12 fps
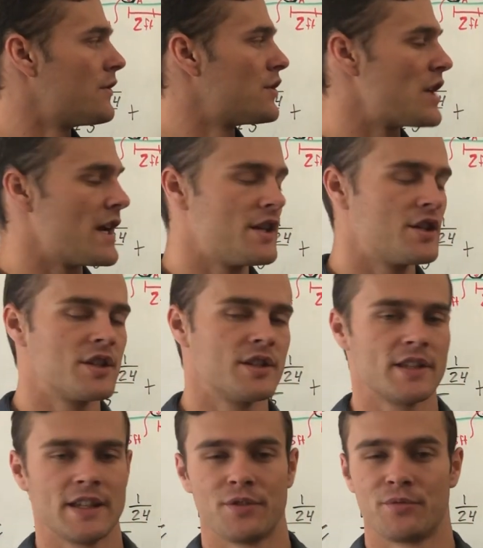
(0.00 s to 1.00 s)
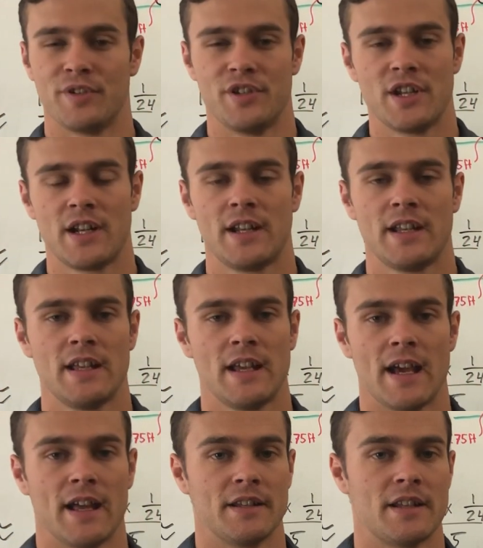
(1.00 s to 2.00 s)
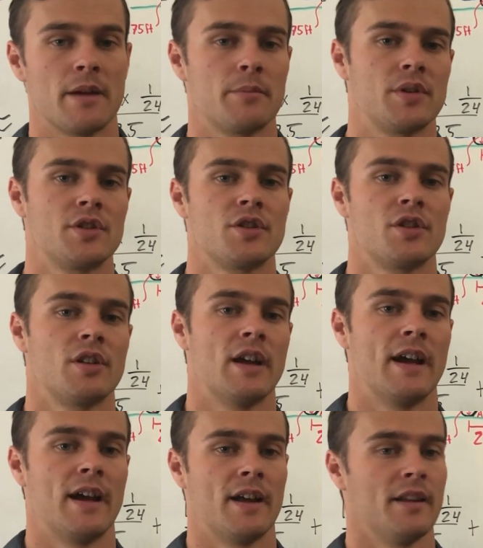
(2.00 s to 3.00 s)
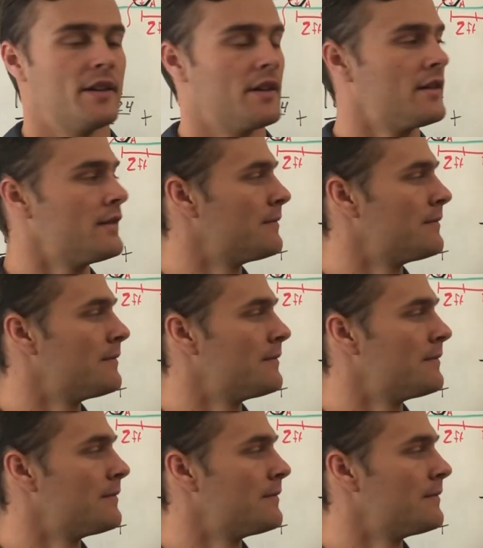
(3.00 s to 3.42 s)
changes in rigidity and temperature and